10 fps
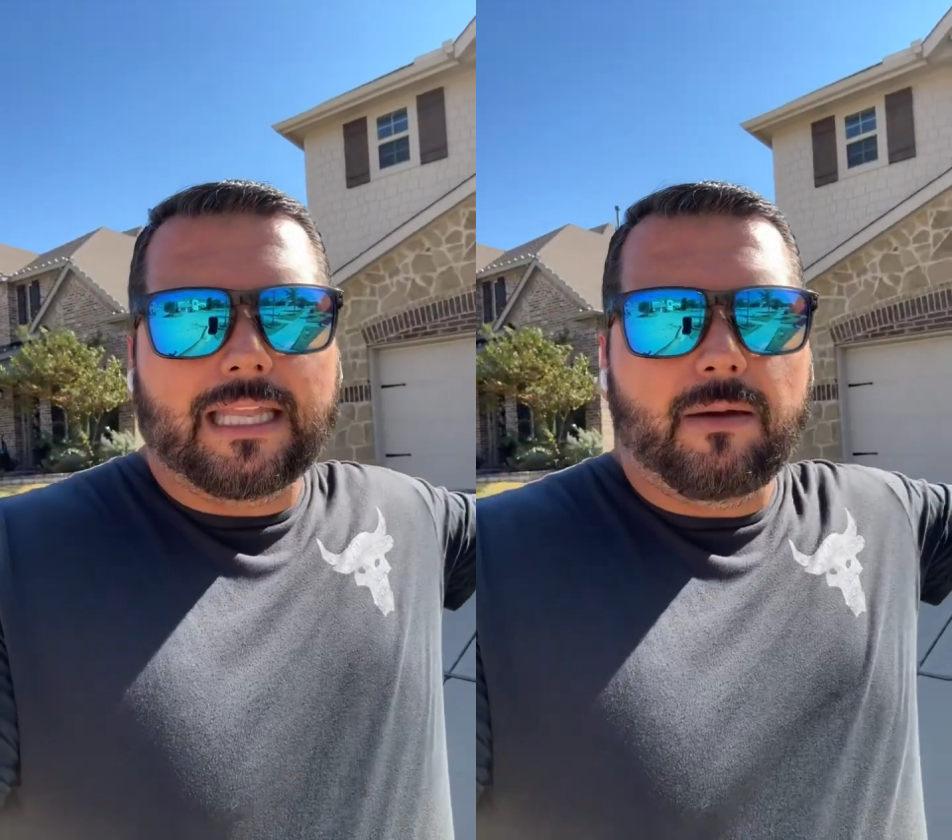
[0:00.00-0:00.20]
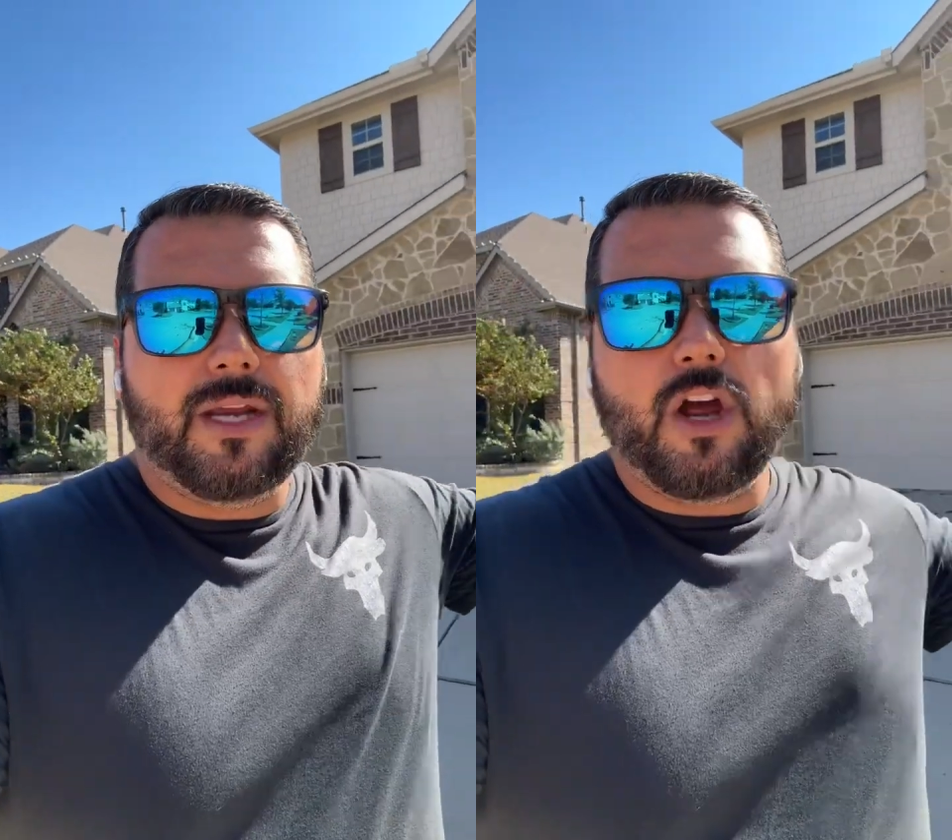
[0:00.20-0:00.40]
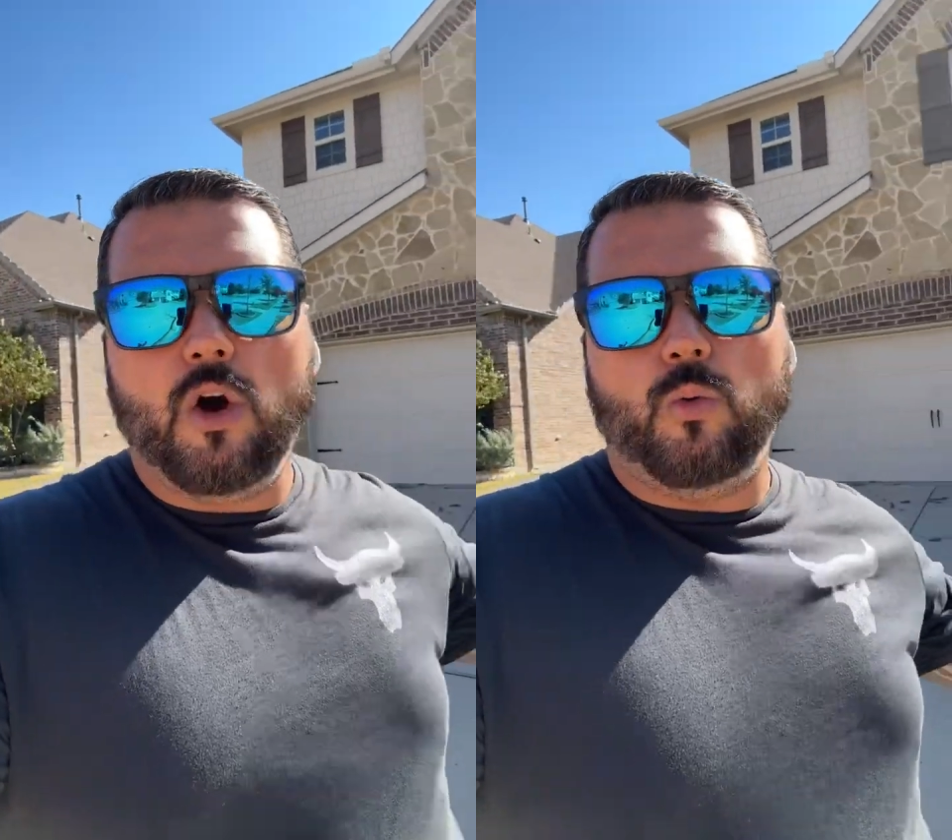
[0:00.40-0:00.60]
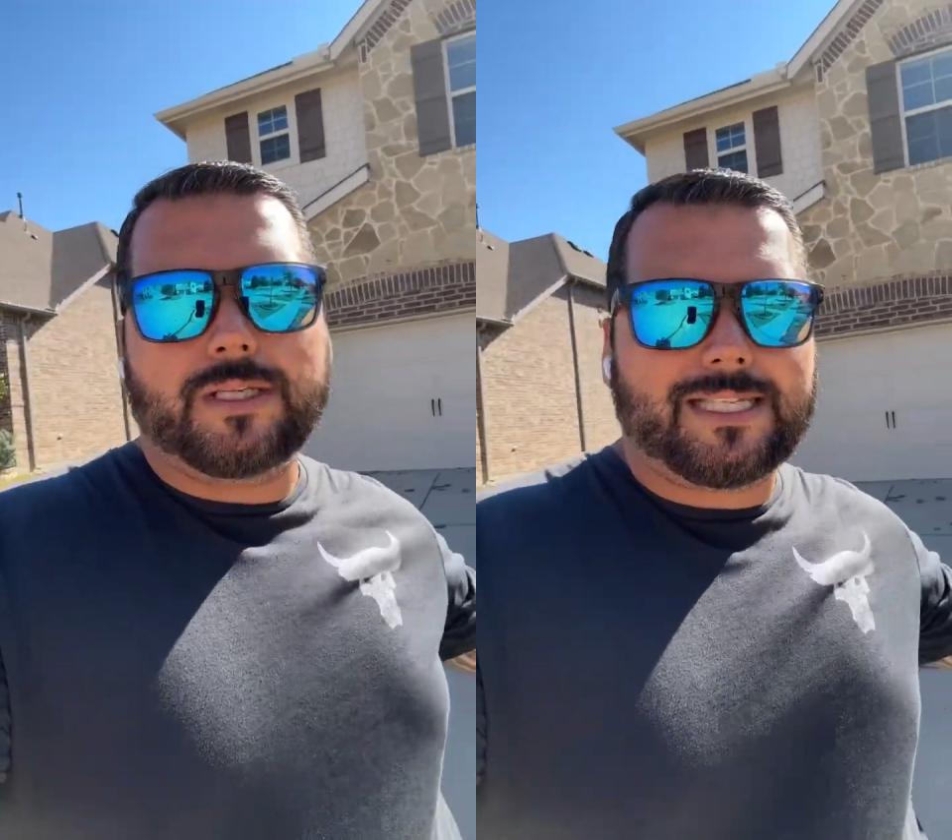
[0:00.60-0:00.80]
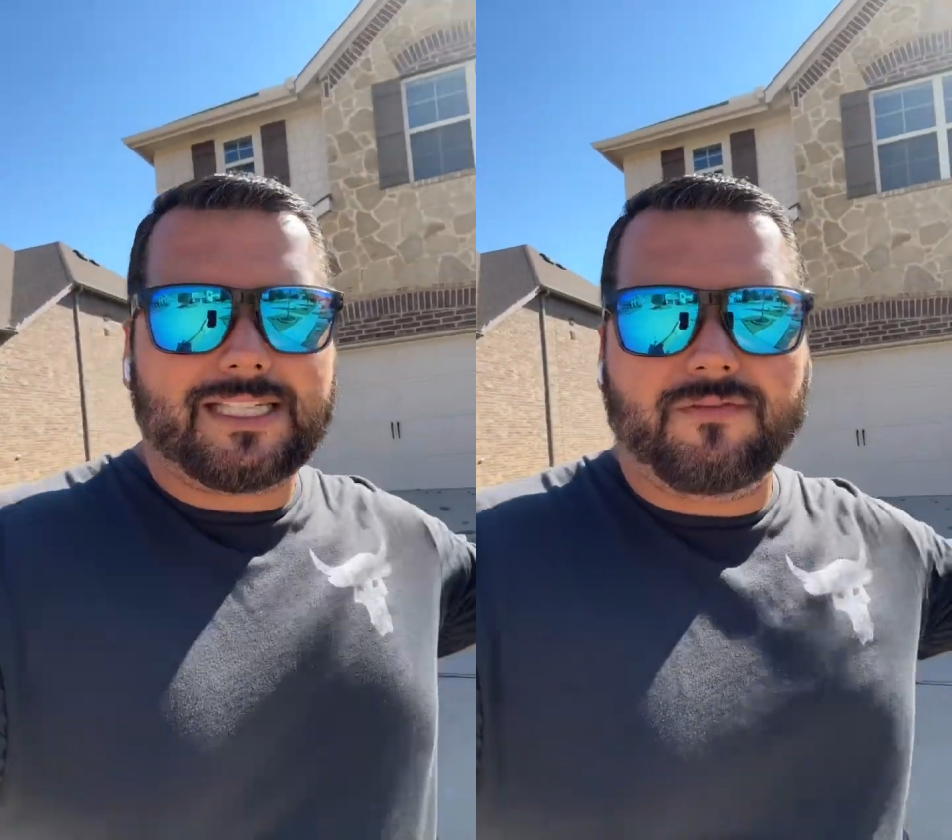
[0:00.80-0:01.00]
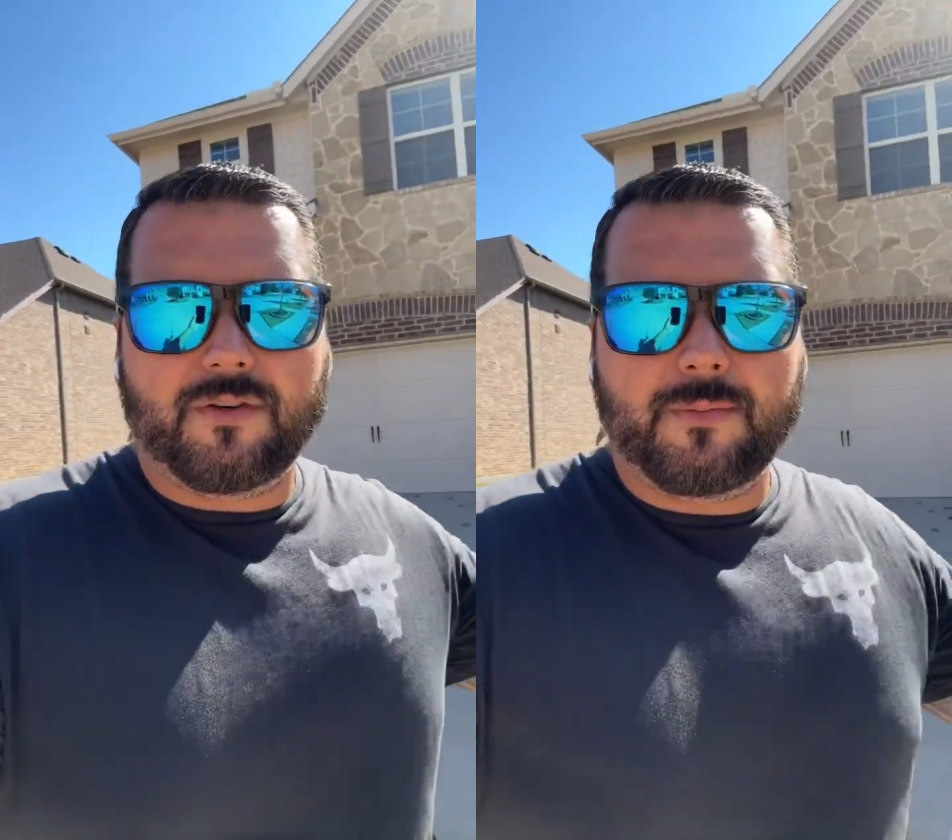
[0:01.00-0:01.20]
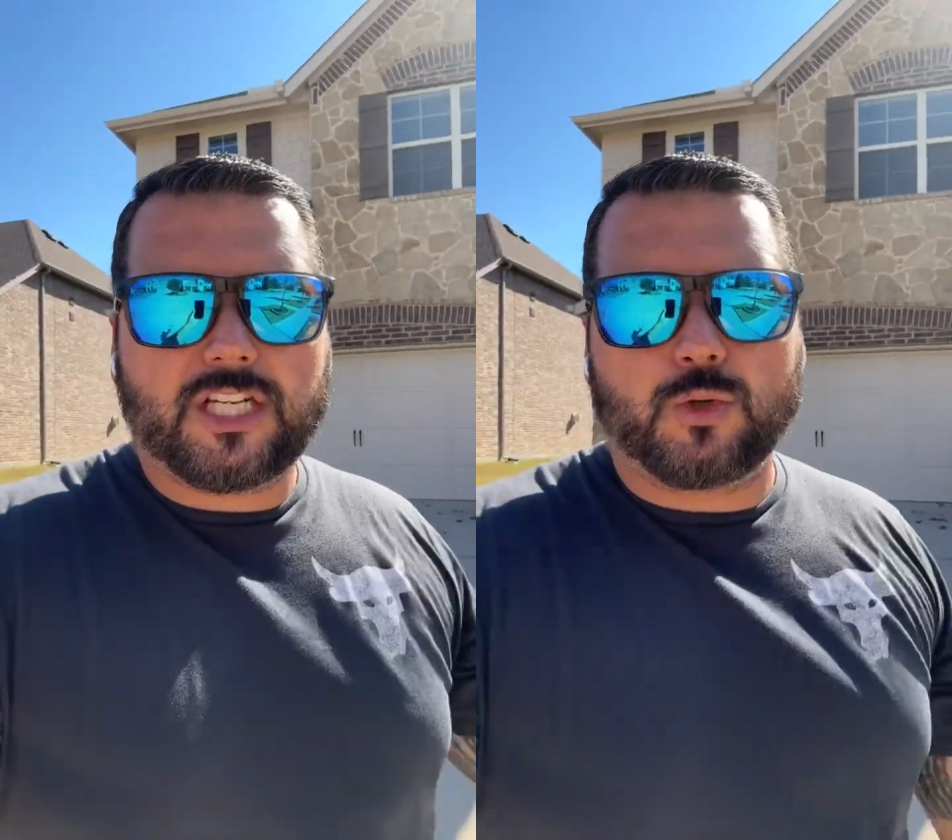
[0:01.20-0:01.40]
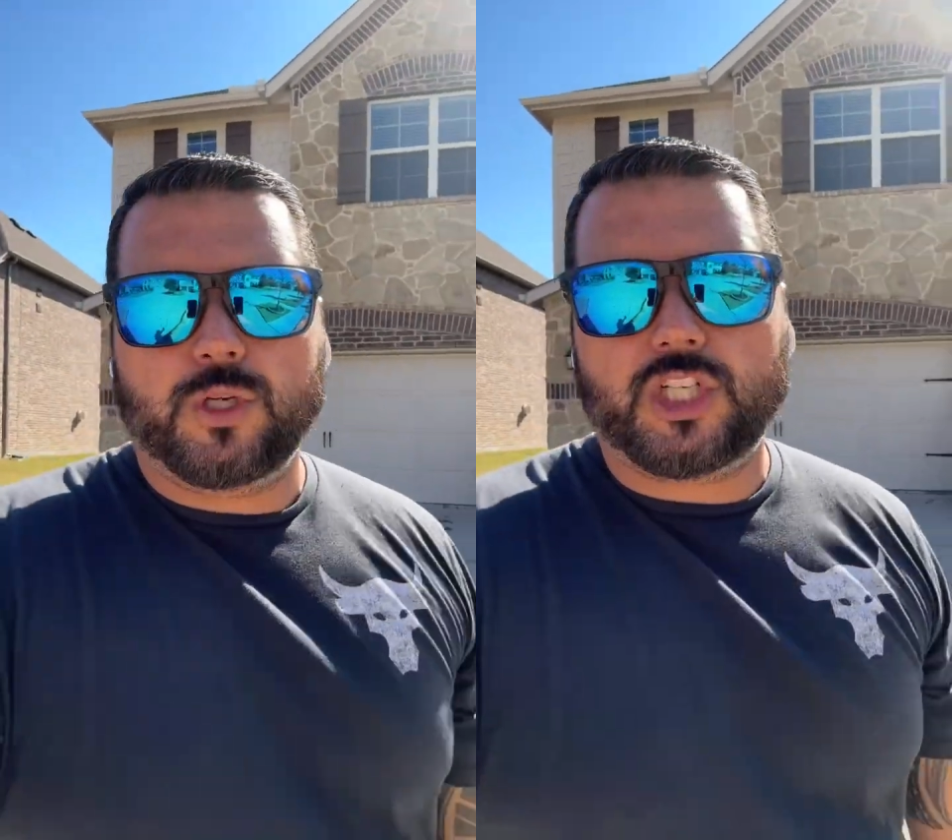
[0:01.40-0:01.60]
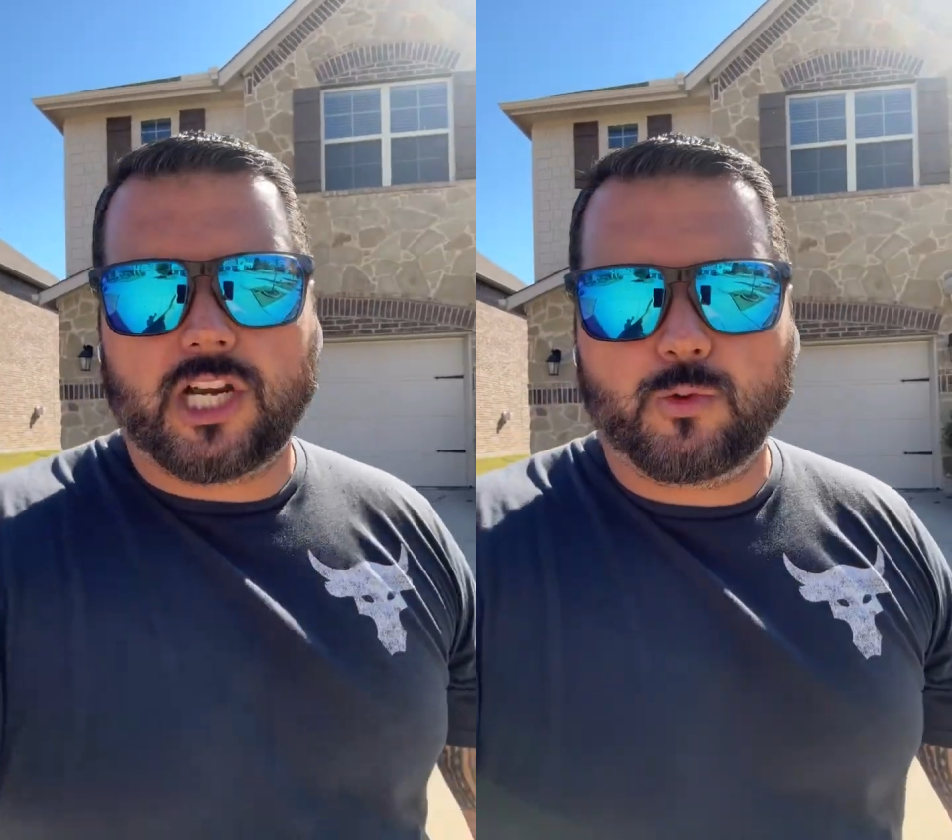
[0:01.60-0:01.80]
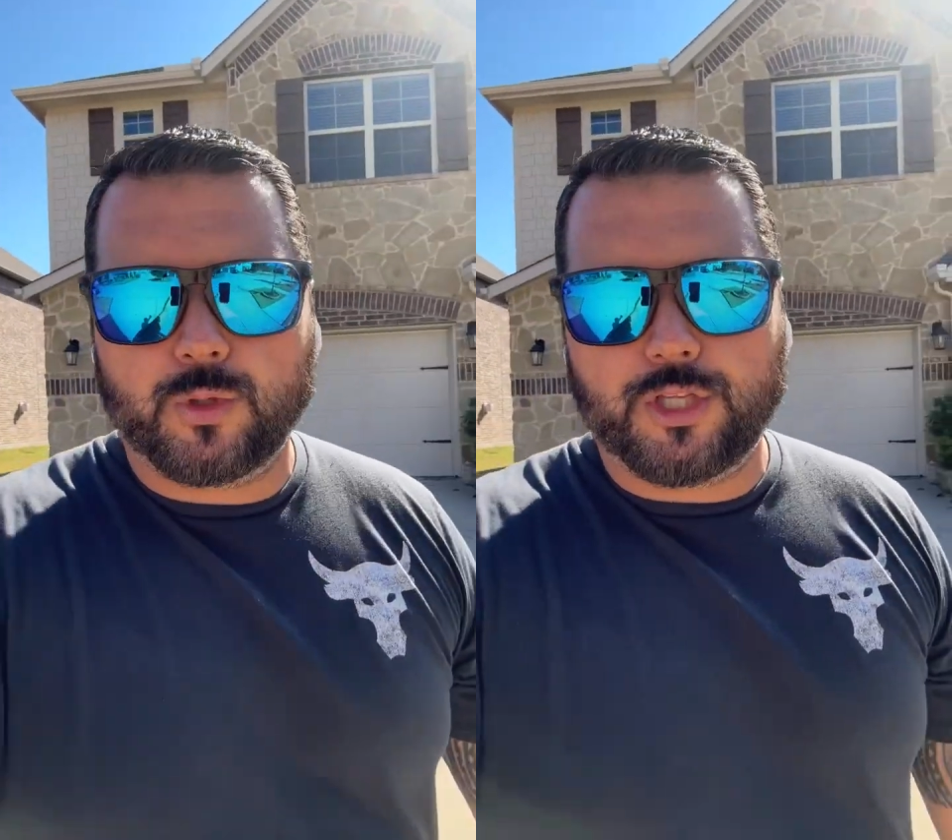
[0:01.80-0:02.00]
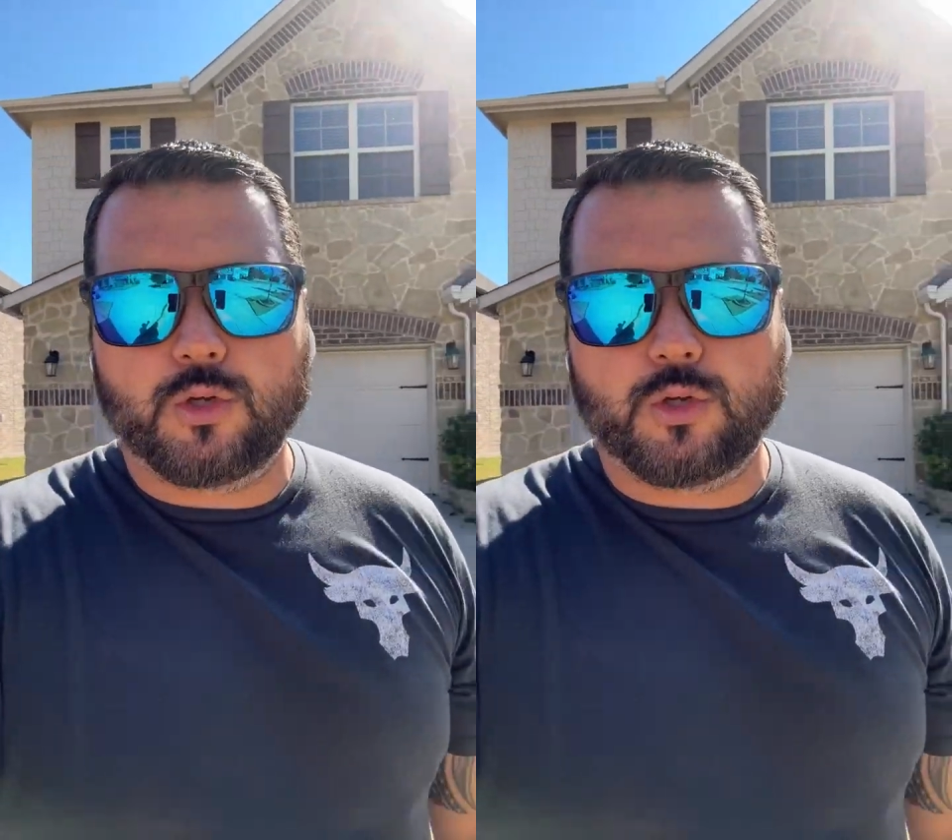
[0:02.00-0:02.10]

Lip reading: Let me know, was this information we shared with